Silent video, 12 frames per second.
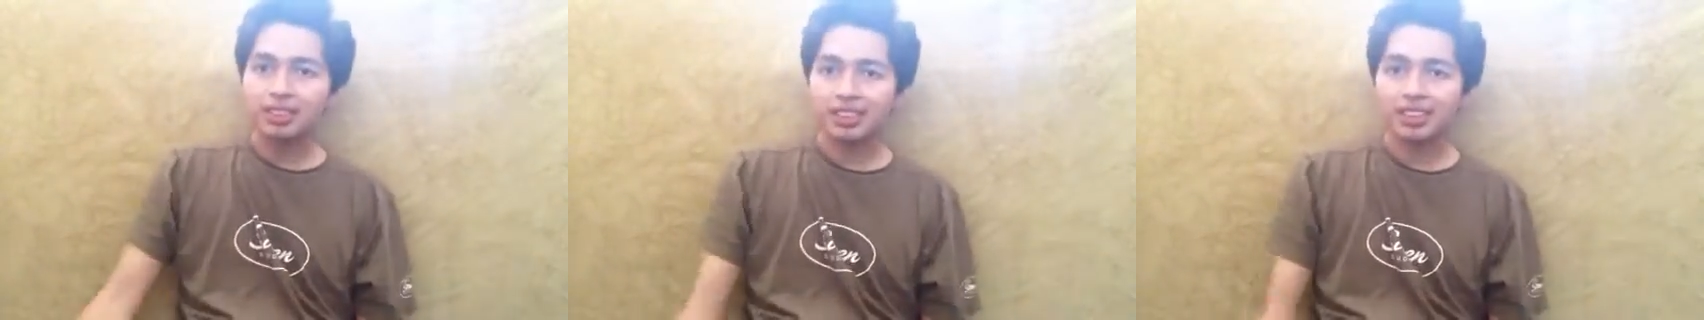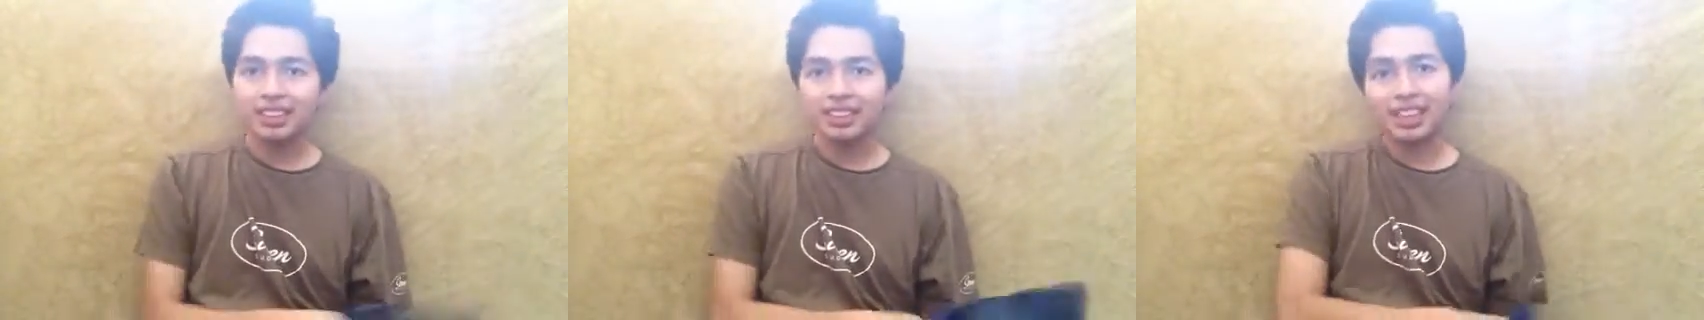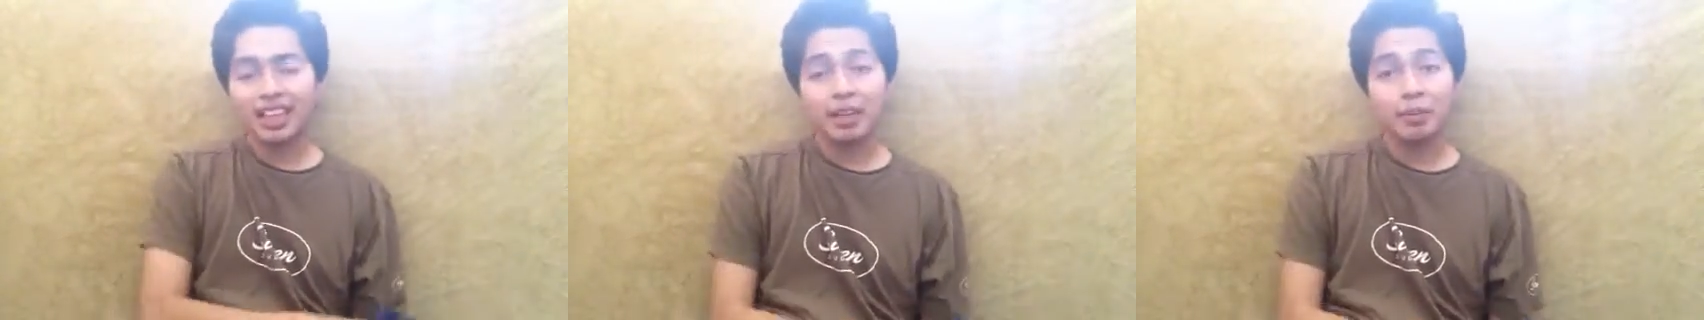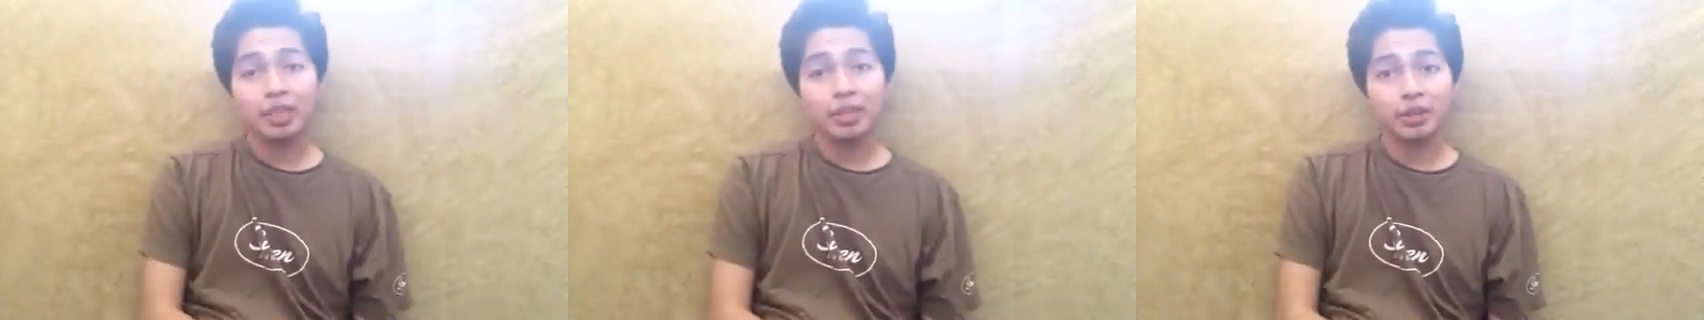Yes, I
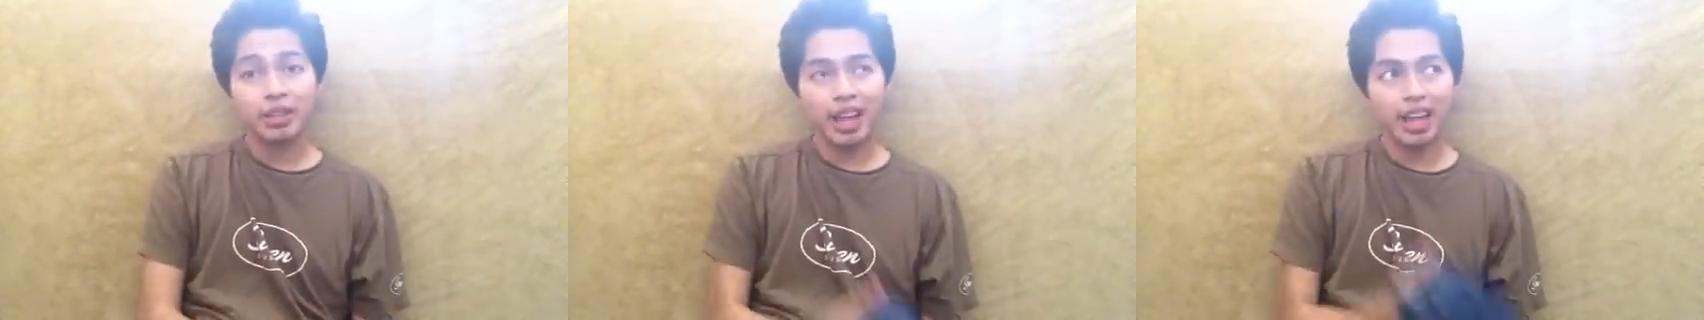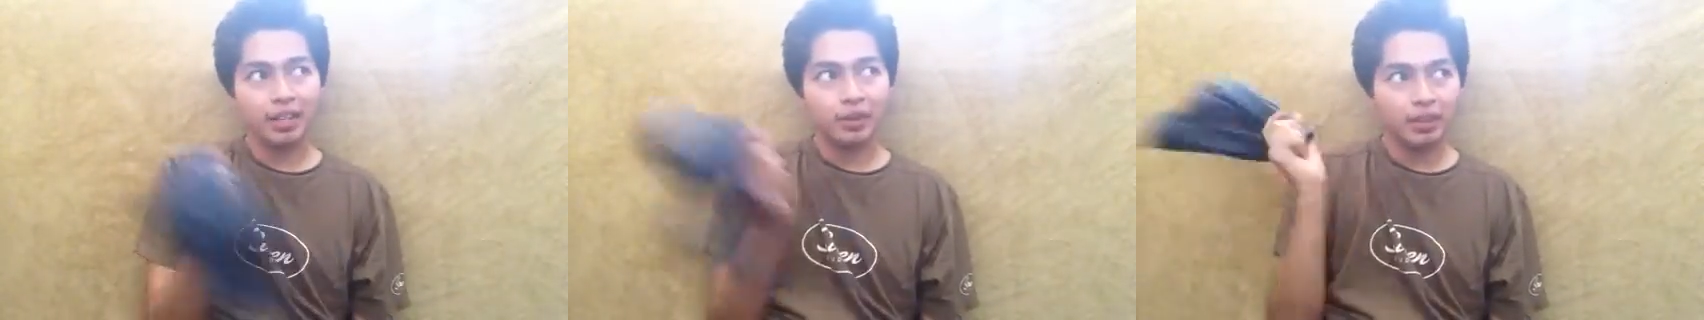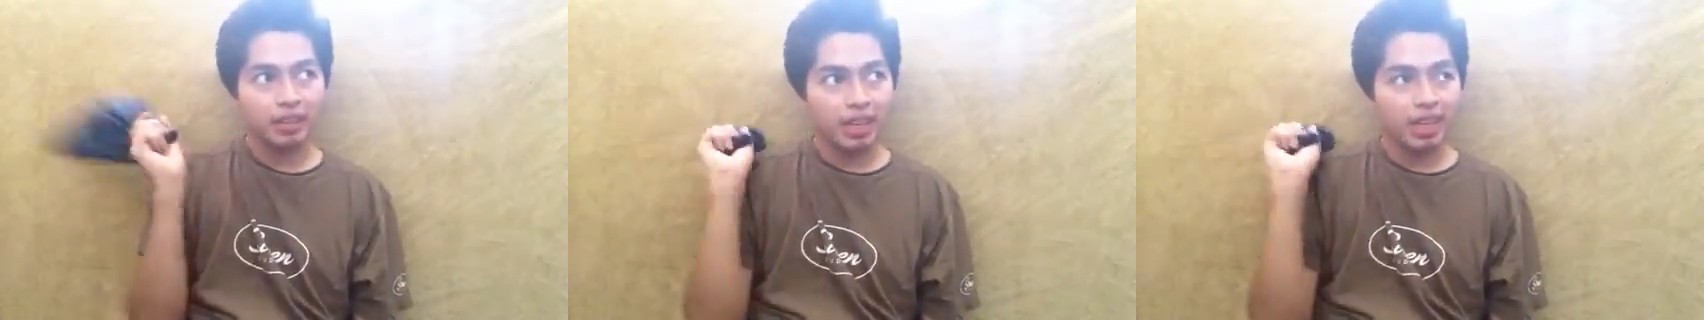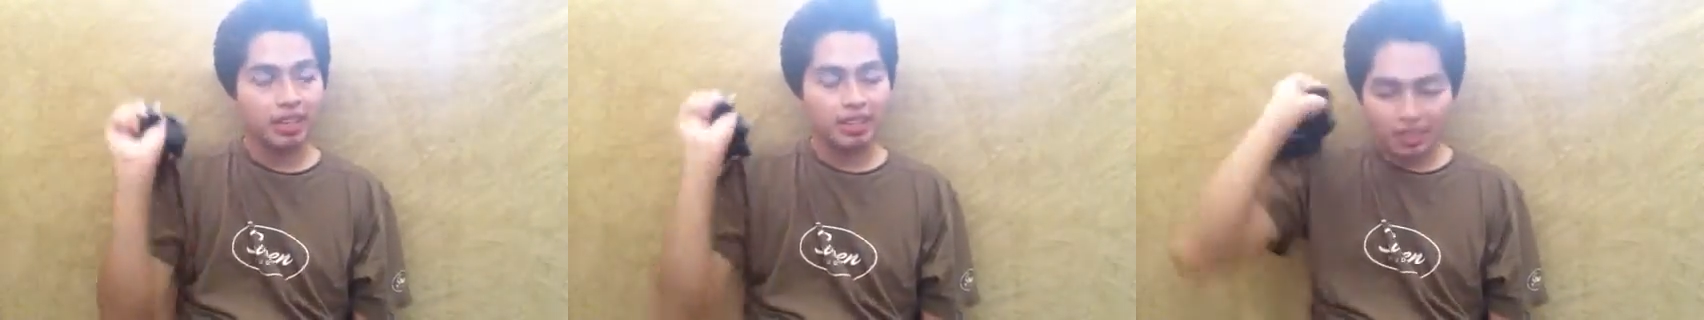am angry
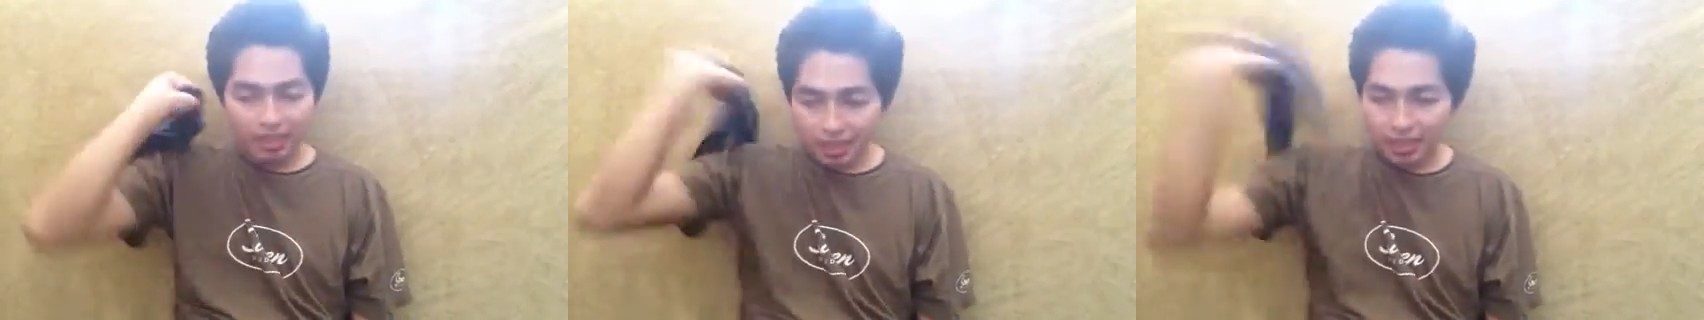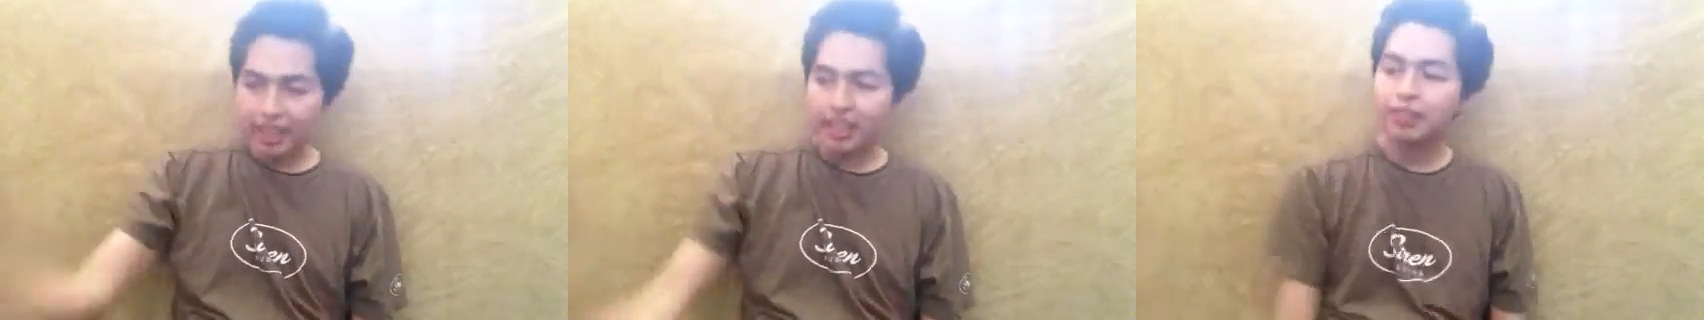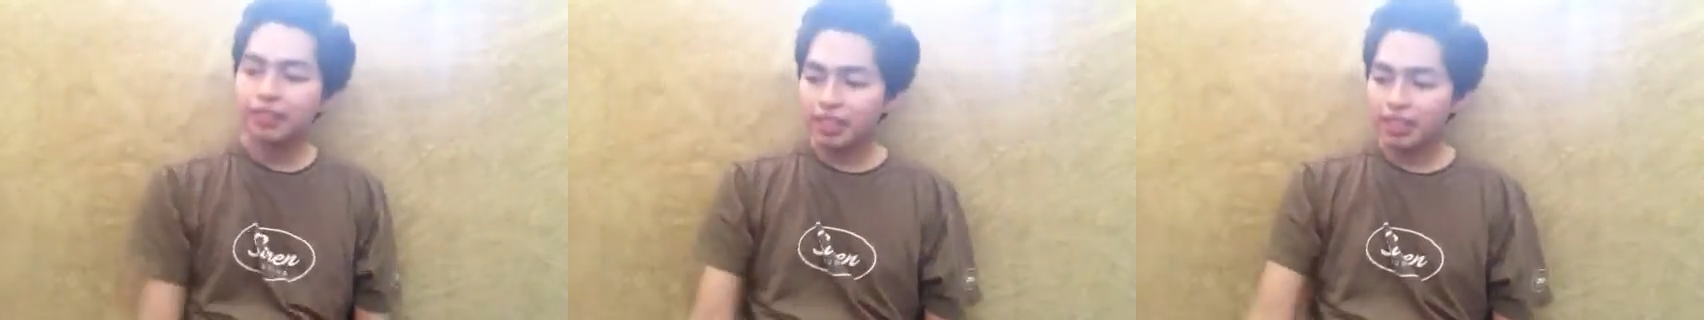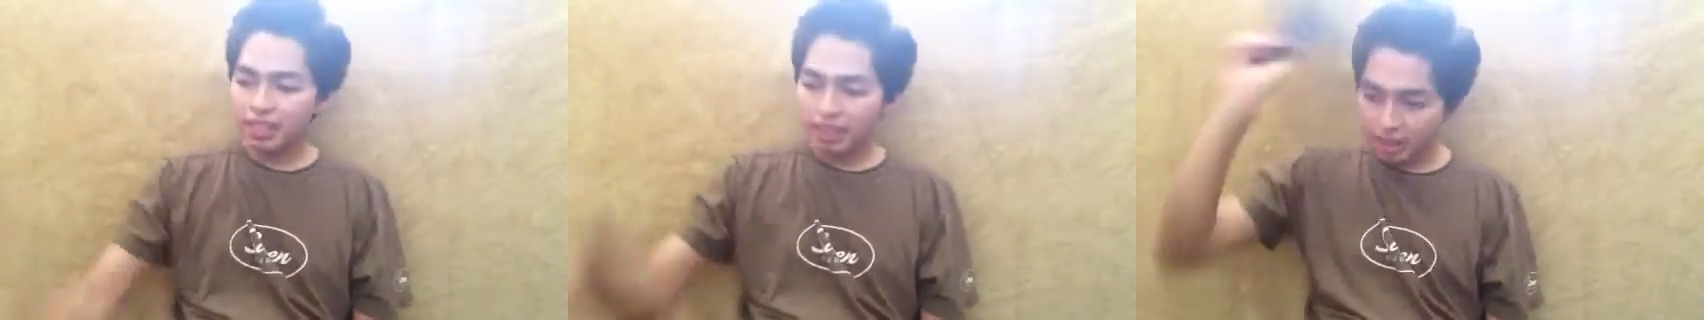at
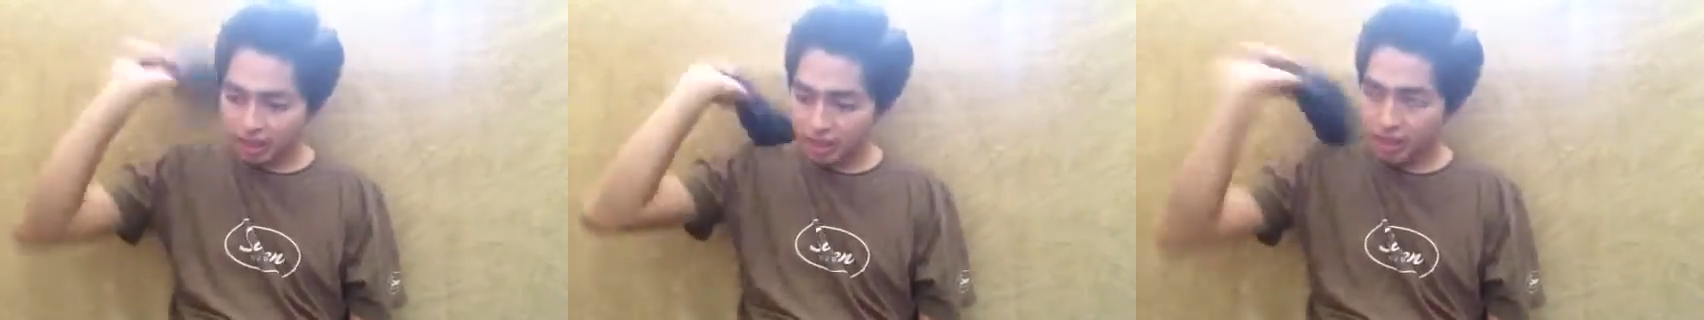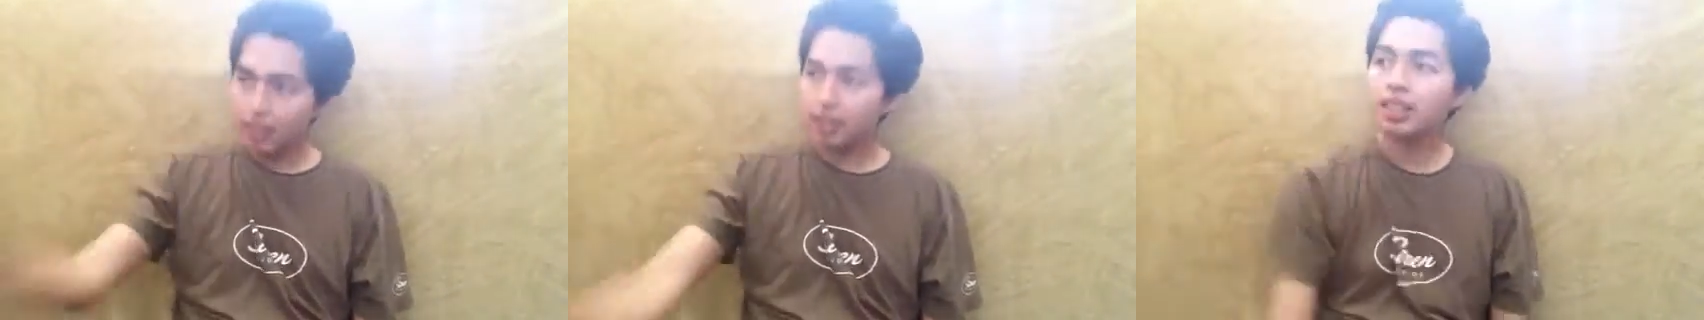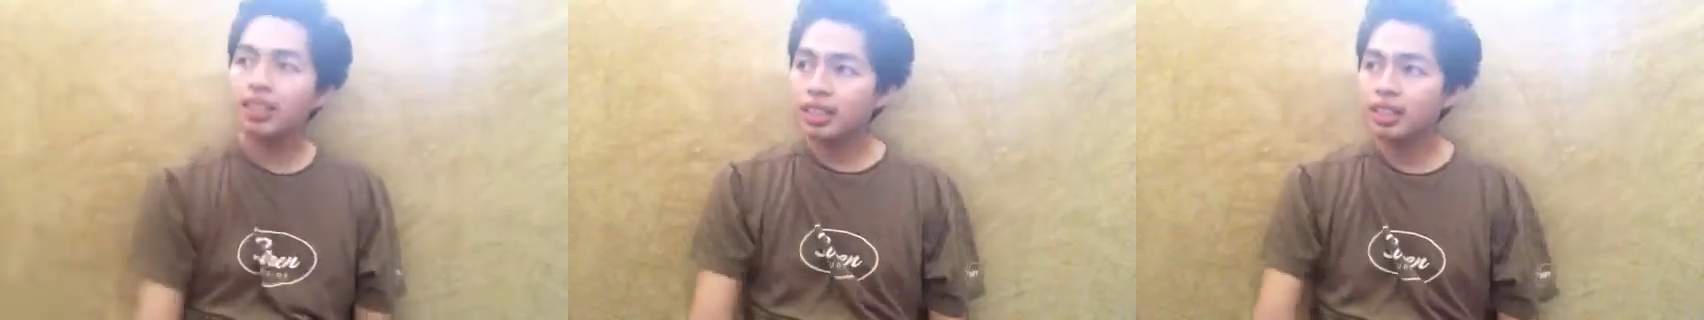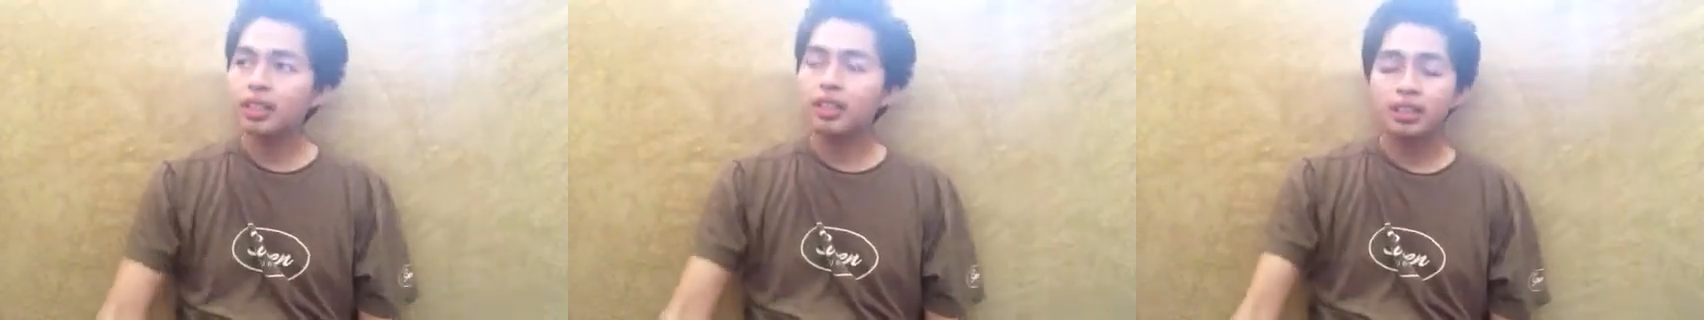
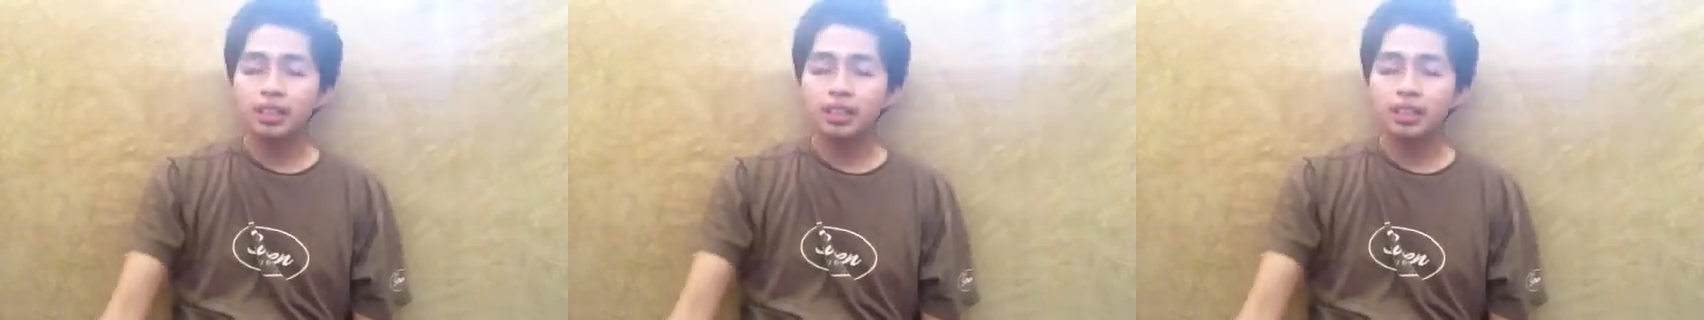everything.